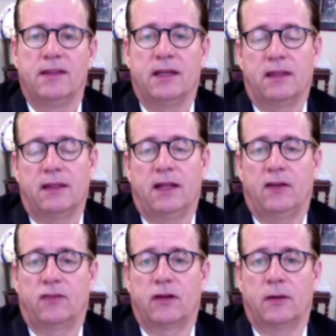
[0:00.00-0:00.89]
The other thing
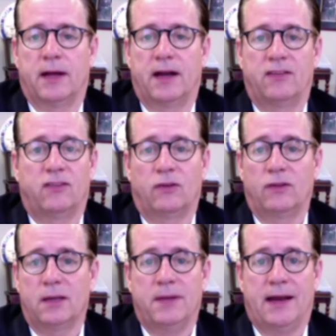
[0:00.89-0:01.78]
that's good about it is it's
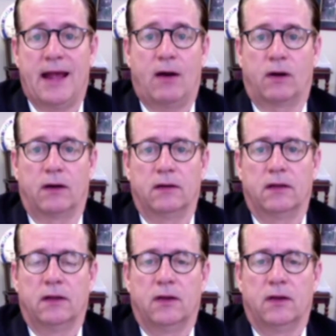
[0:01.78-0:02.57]
only going to be an hour.